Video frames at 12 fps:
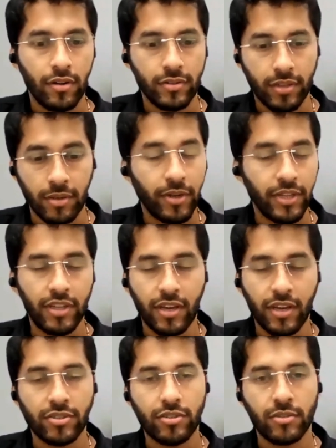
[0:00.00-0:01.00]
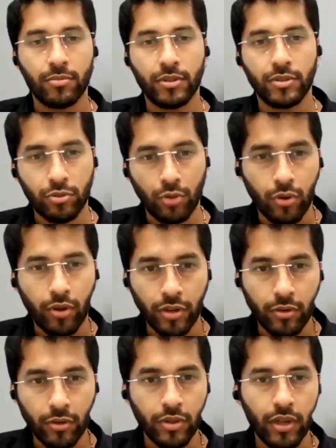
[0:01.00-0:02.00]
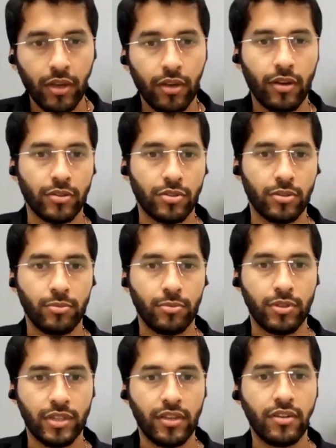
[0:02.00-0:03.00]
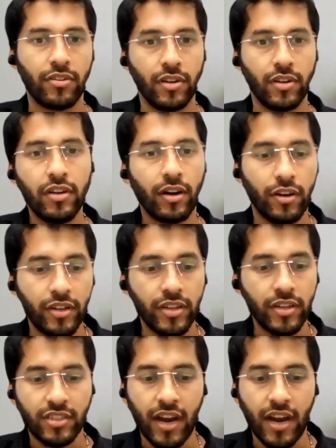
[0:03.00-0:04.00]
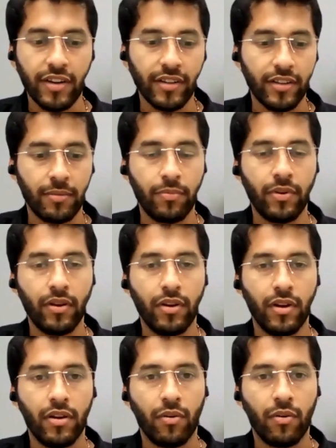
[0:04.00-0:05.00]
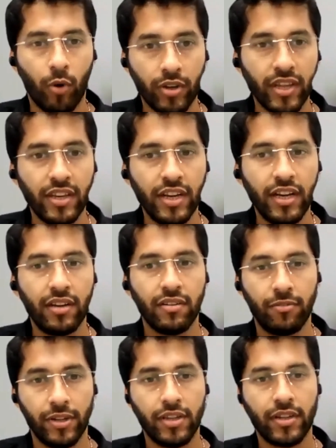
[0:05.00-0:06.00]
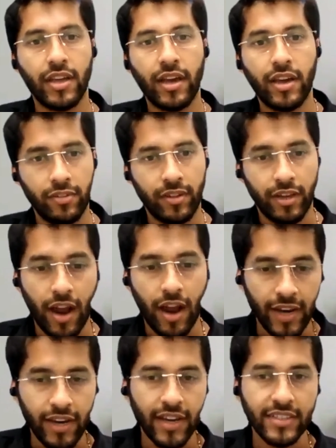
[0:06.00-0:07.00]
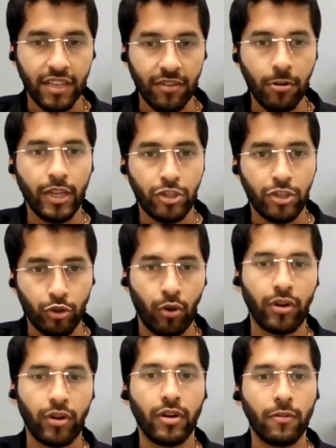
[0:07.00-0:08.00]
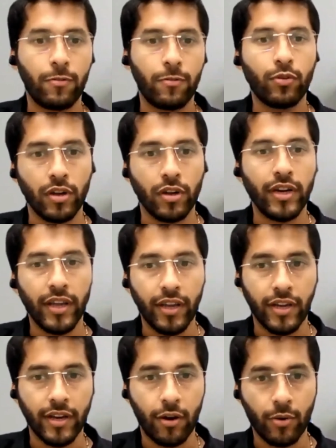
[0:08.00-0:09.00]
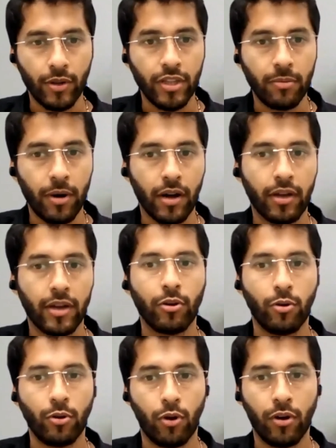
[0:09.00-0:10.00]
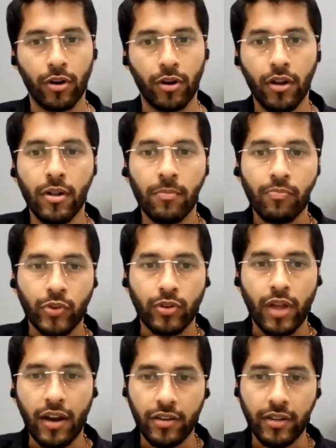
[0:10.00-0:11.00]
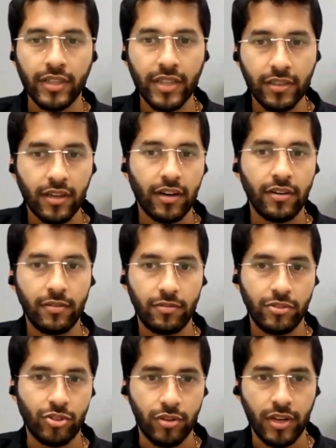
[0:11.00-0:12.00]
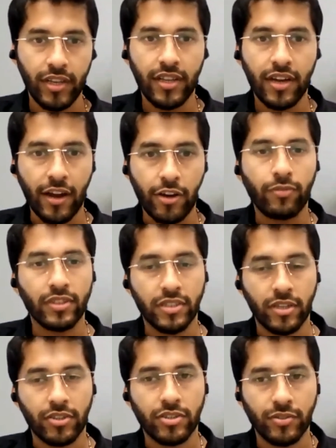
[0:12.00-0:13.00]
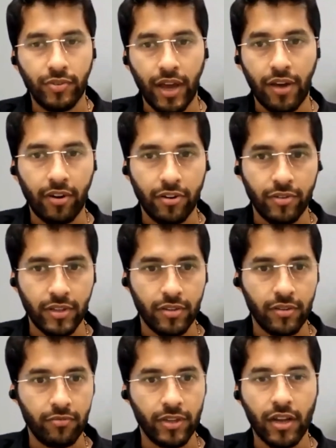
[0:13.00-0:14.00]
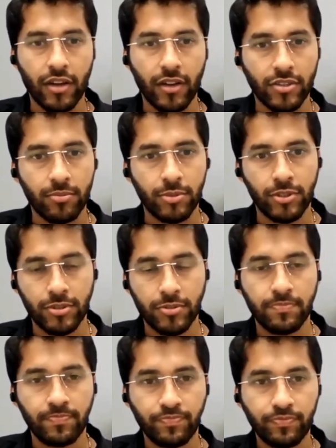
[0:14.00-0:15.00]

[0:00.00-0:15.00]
simply the customers, talking to the customers and really understanding them, what they need, whether their idea is even mature enough to really take it out in the market or not. So that these are generally the kind of discussions we have with our customers.